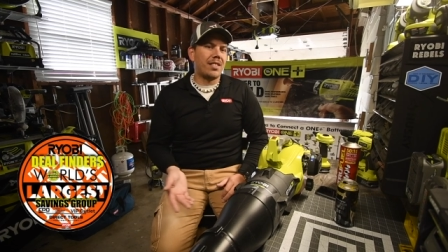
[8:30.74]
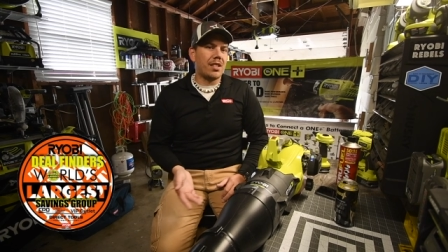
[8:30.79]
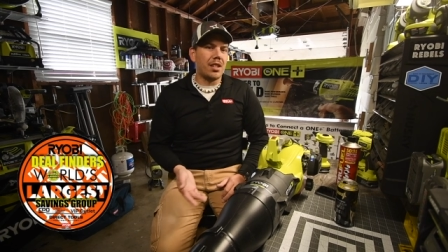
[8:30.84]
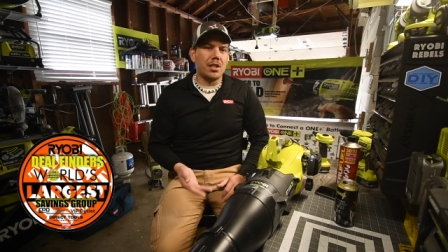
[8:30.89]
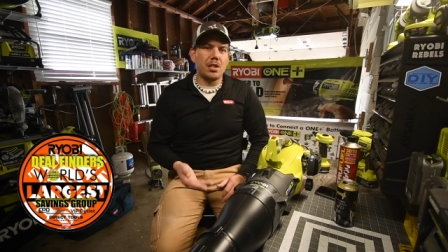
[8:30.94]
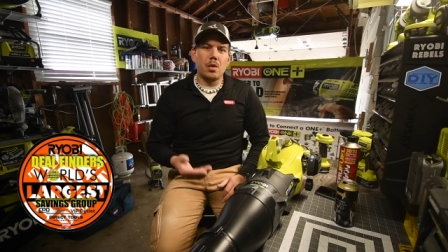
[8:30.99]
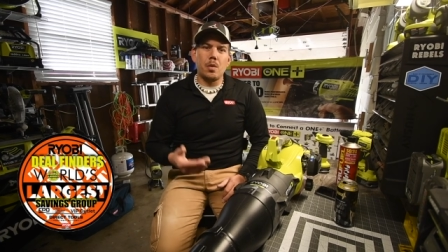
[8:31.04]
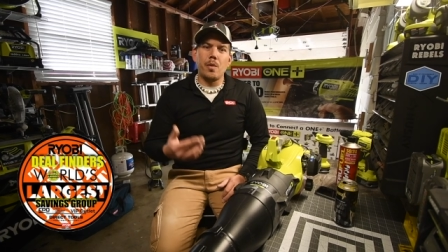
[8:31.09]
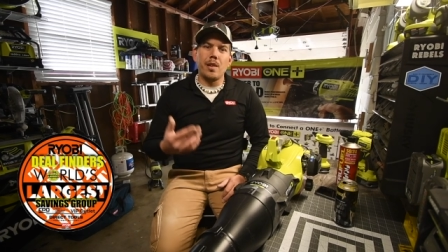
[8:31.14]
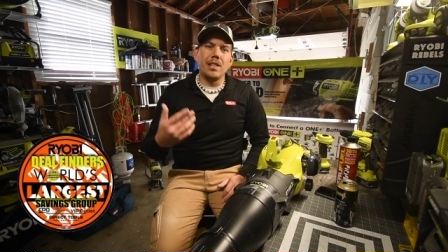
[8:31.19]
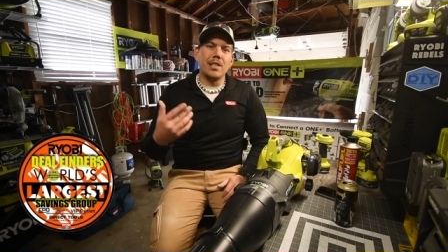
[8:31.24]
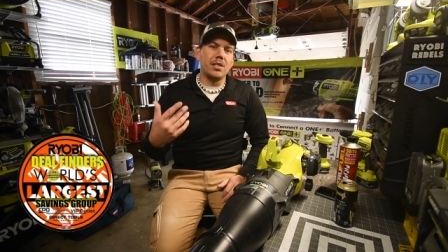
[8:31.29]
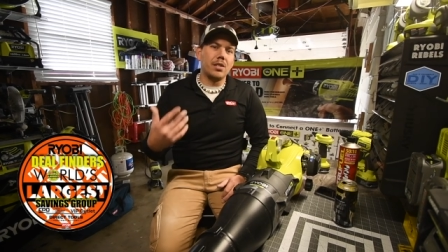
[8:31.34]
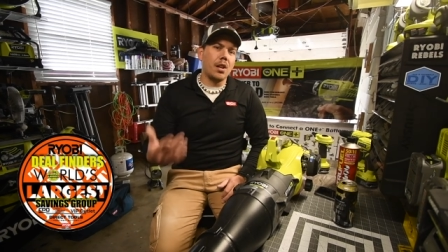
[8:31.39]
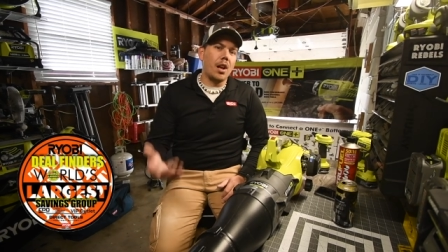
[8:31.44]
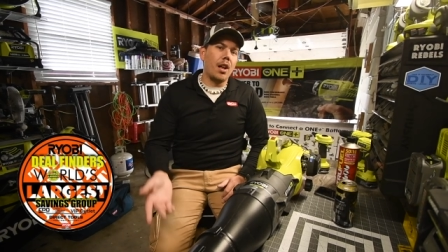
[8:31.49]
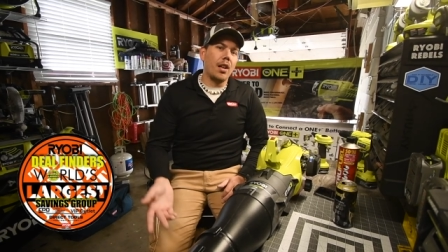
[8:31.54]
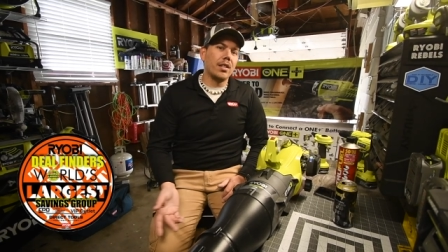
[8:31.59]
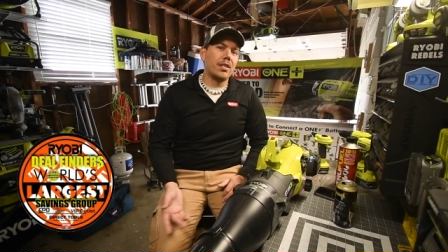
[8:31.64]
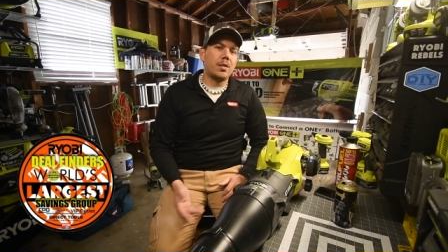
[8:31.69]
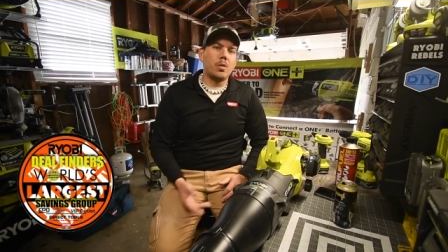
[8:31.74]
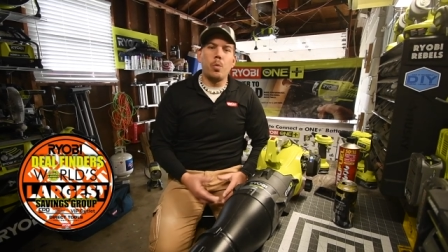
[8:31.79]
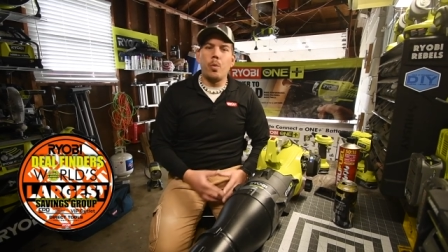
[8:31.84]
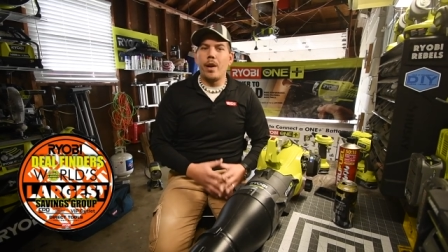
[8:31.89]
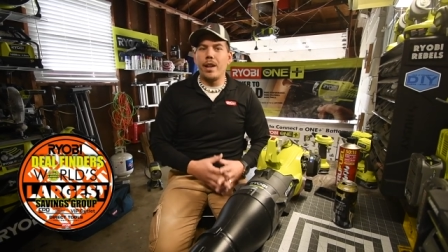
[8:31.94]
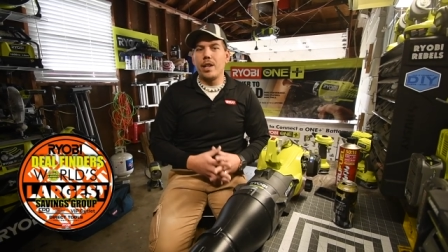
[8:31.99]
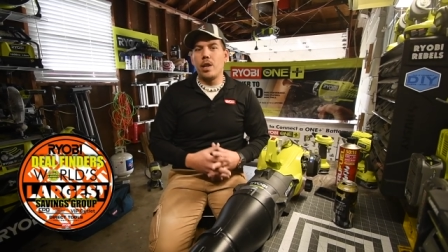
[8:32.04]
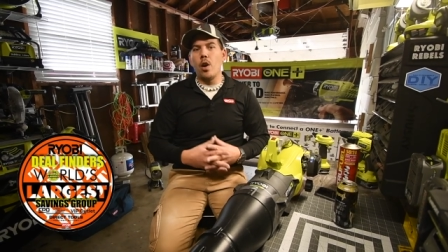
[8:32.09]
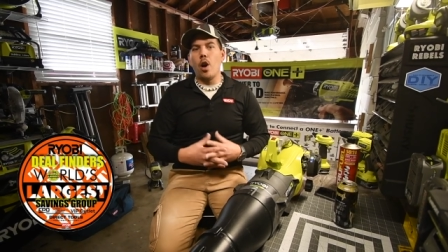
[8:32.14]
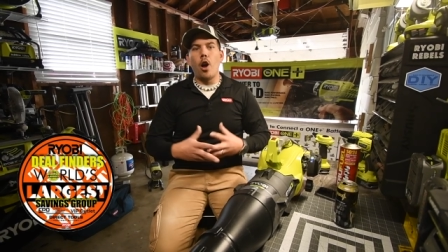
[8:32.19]
just the results
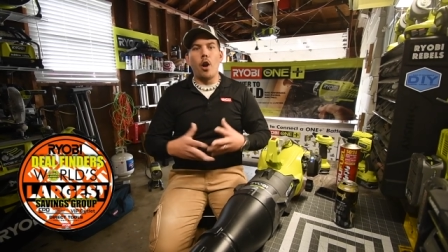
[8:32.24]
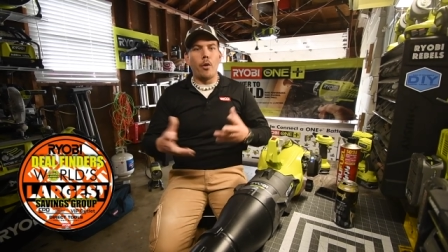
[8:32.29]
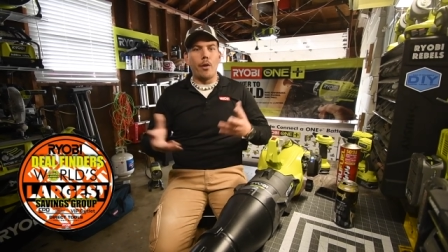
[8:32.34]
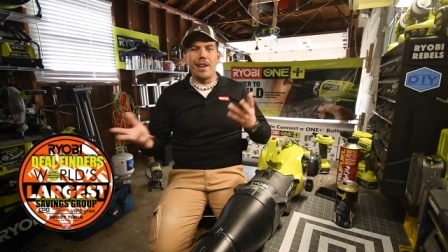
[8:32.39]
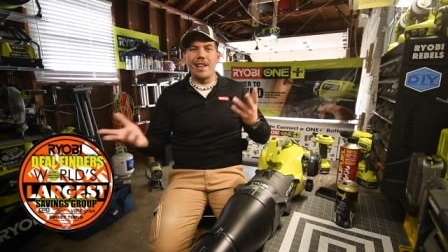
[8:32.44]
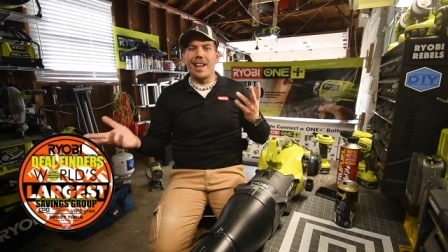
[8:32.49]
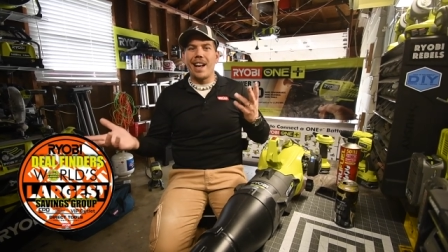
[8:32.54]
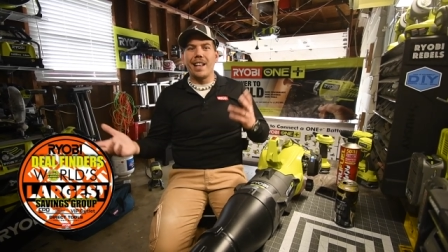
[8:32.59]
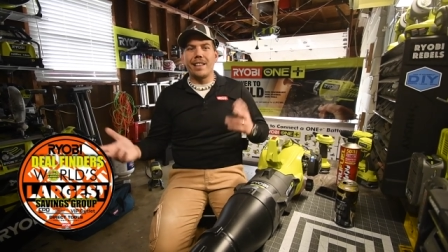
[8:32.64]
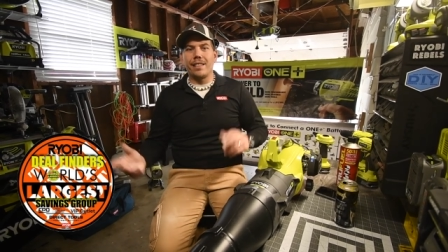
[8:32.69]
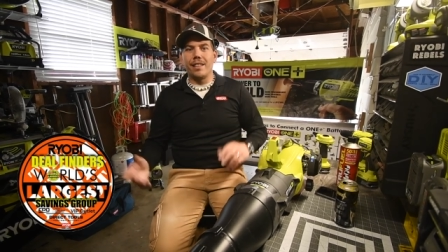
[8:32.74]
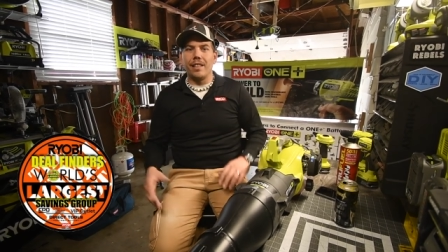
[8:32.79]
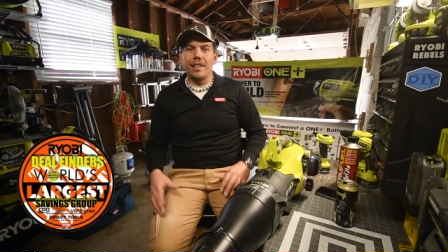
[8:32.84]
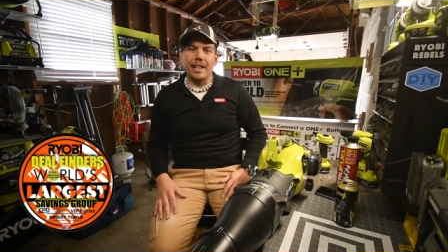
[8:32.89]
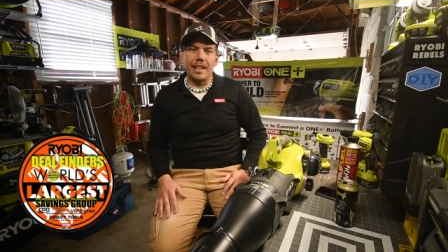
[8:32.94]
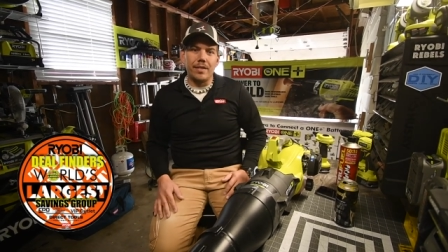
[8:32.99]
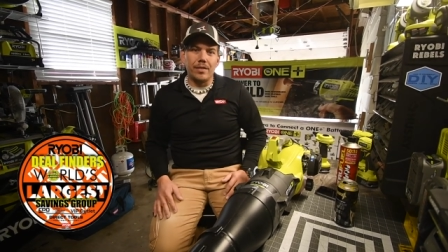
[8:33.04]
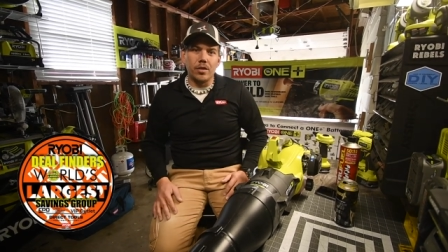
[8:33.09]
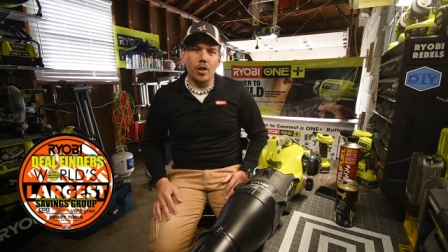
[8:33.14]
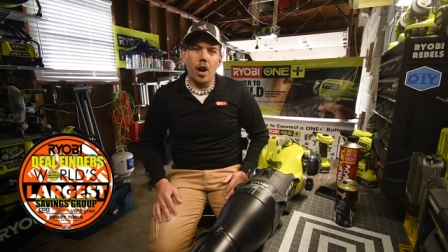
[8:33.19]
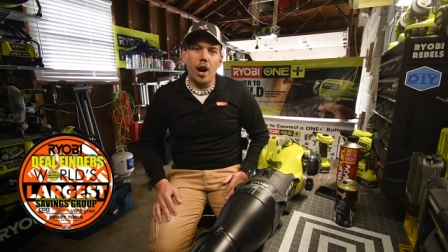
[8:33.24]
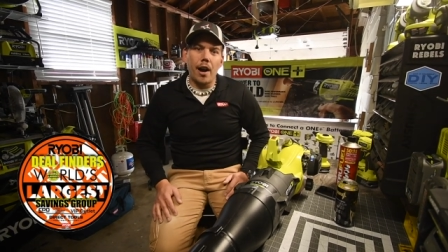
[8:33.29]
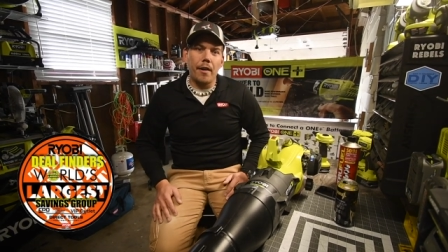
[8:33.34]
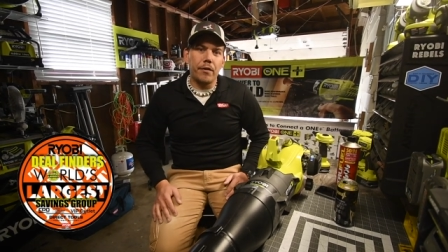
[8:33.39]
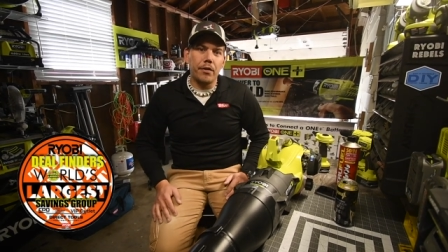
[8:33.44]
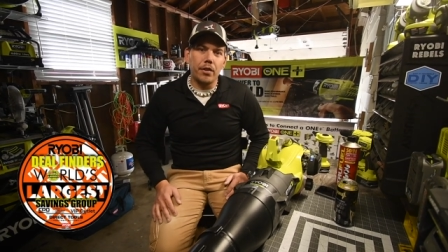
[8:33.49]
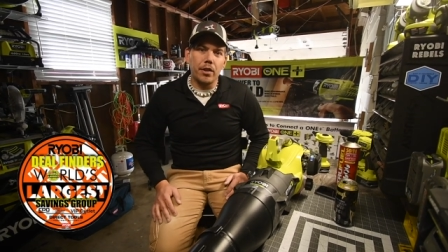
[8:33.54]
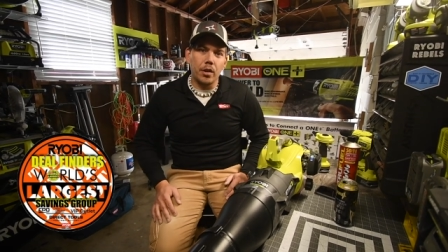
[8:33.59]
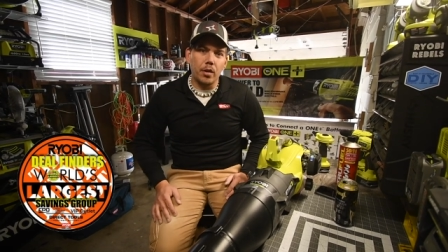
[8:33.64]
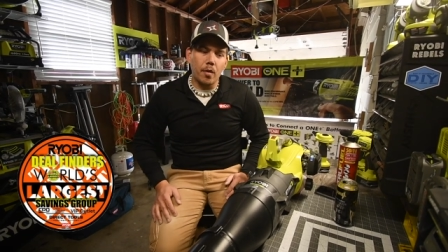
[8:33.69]
when you already got the leaves off
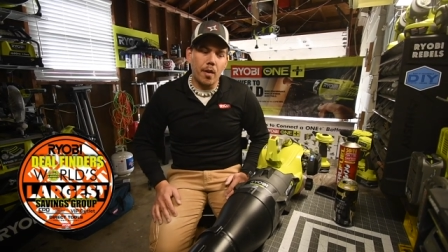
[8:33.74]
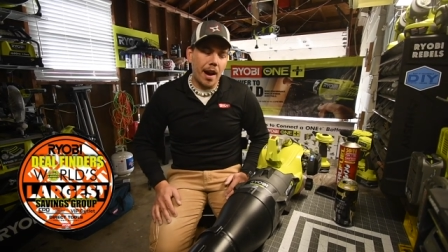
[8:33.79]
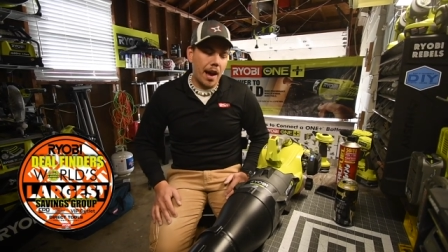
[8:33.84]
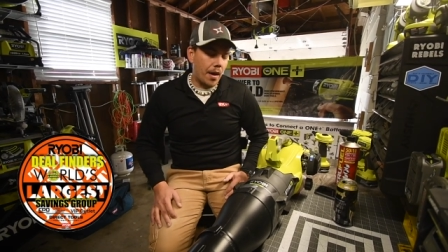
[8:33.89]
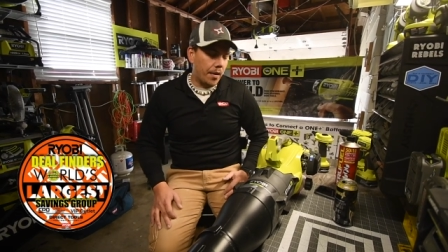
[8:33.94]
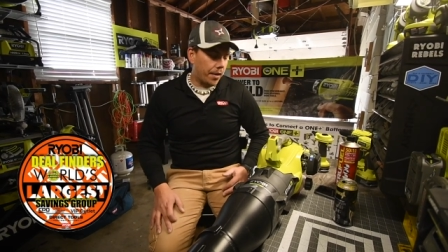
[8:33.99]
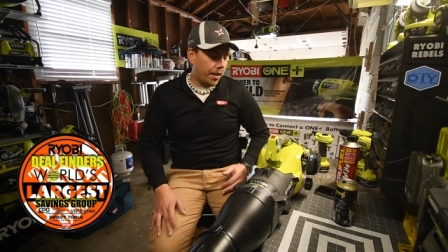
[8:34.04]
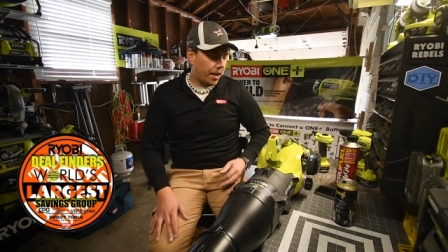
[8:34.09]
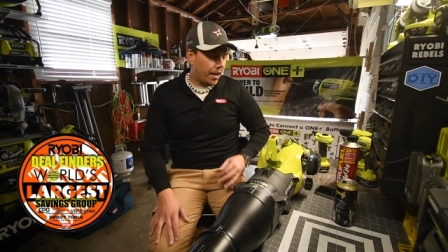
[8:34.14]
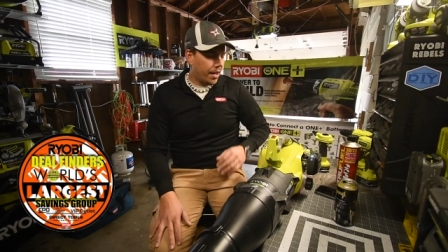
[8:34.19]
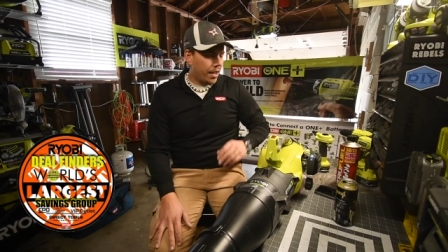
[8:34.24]
of the ground.